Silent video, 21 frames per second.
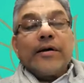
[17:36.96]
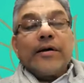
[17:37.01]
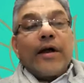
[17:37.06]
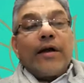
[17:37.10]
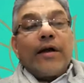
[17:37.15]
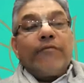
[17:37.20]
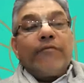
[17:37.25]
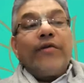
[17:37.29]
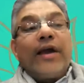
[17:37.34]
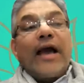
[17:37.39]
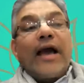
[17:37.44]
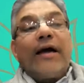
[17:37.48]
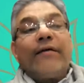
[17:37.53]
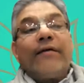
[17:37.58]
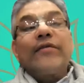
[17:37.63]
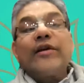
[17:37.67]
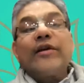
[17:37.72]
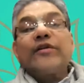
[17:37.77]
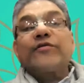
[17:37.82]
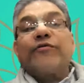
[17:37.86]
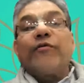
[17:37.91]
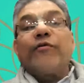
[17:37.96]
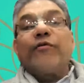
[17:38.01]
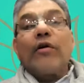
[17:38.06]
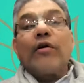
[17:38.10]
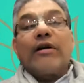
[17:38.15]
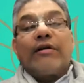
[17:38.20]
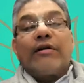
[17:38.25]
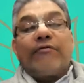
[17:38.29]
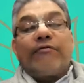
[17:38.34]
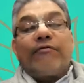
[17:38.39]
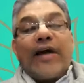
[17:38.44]
And we have these four
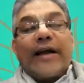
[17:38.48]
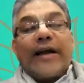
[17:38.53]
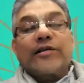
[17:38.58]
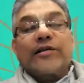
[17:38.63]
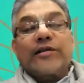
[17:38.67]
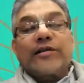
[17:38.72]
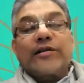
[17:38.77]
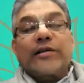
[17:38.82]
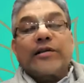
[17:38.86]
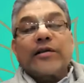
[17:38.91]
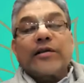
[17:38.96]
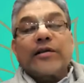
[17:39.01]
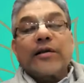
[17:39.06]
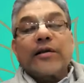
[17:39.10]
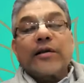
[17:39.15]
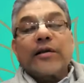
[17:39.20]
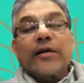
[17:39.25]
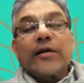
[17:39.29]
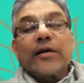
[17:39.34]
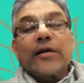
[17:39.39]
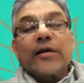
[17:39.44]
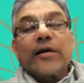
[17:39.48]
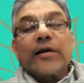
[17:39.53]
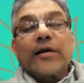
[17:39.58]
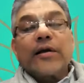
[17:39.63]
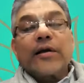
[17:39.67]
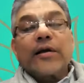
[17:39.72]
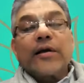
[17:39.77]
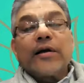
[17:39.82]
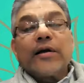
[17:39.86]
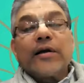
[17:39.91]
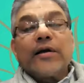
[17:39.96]
defects.
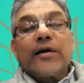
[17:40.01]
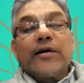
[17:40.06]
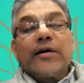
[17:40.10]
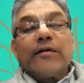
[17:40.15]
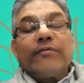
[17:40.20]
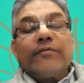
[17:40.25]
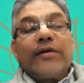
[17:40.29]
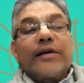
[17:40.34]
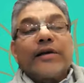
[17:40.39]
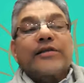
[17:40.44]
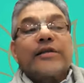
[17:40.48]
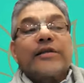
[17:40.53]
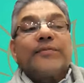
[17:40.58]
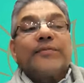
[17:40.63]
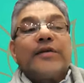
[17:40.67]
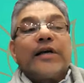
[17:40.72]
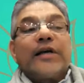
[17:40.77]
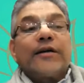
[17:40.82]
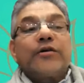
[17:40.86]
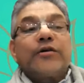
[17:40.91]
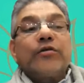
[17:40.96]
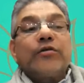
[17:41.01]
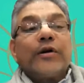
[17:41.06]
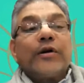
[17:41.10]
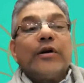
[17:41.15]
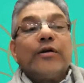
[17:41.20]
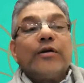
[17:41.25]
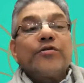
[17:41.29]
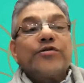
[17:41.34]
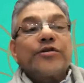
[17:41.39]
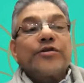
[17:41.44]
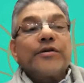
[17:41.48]
We are subject to
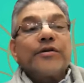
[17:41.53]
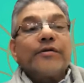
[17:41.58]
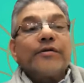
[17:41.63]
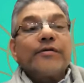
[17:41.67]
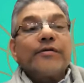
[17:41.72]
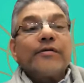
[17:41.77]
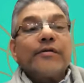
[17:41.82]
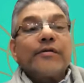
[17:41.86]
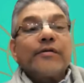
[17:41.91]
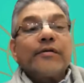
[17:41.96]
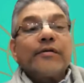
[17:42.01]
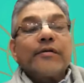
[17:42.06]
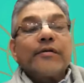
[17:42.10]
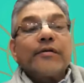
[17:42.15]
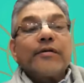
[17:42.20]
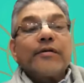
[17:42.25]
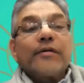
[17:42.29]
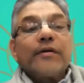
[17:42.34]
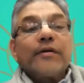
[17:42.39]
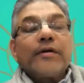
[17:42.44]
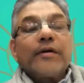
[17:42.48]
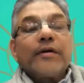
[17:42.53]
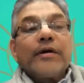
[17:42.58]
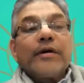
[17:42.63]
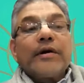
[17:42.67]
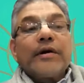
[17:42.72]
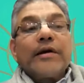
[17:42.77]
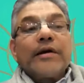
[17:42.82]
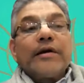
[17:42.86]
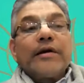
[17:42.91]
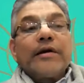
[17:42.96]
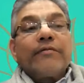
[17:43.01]
illusion.
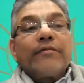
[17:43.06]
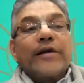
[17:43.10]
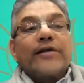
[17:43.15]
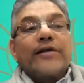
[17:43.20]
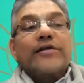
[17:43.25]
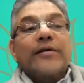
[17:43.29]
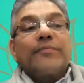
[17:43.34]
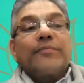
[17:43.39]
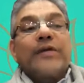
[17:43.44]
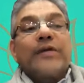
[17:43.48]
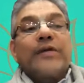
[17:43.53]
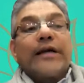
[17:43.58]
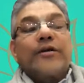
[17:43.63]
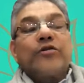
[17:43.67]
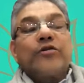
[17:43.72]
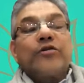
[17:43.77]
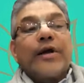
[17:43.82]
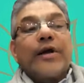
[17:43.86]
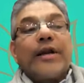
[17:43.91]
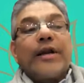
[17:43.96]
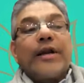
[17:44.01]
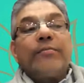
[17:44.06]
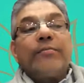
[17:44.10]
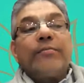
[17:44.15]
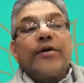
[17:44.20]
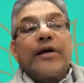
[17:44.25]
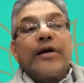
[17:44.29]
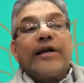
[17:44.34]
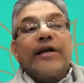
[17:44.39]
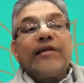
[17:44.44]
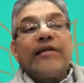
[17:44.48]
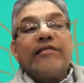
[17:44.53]
We are subject to
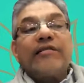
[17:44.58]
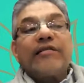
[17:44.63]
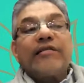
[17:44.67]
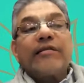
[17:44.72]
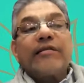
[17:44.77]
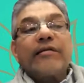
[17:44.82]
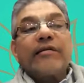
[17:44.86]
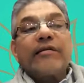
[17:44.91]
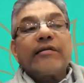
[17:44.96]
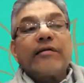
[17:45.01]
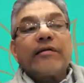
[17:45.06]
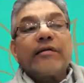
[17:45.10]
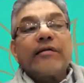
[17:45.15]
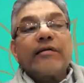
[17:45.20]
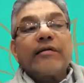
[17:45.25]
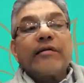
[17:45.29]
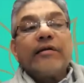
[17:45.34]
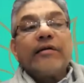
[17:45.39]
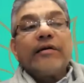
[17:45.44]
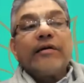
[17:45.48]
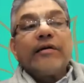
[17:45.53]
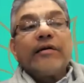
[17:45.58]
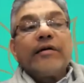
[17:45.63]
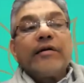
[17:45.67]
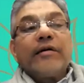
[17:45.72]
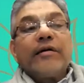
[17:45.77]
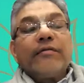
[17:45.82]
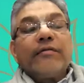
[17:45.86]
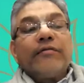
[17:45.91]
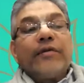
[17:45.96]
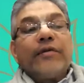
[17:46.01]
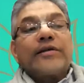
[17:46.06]
inebrities.
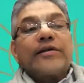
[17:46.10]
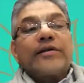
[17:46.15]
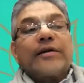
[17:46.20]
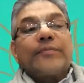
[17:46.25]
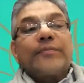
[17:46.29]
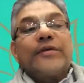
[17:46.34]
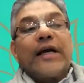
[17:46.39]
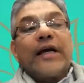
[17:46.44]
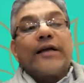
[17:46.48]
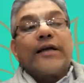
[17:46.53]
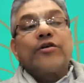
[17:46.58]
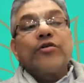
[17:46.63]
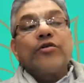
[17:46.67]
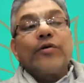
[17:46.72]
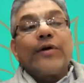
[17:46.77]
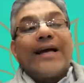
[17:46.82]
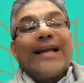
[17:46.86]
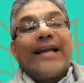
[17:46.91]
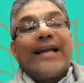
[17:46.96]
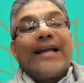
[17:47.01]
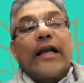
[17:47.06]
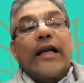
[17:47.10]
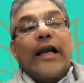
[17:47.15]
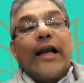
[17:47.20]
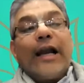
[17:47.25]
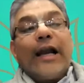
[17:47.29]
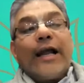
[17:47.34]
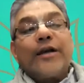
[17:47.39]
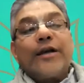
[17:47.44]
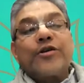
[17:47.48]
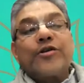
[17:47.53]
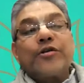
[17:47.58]
We are subject to
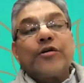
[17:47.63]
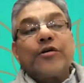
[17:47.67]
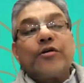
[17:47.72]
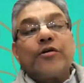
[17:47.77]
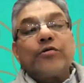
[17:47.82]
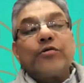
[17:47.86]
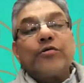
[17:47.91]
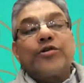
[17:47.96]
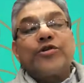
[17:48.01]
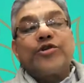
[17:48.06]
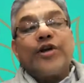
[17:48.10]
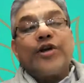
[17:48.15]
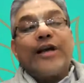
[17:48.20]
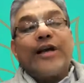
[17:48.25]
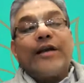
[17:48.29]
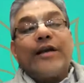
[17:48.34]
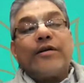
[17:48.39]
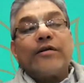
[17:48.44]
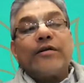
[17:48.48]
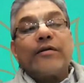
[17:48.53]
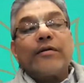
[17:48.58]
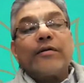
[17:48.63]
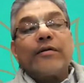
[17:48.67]
inclination to cheat.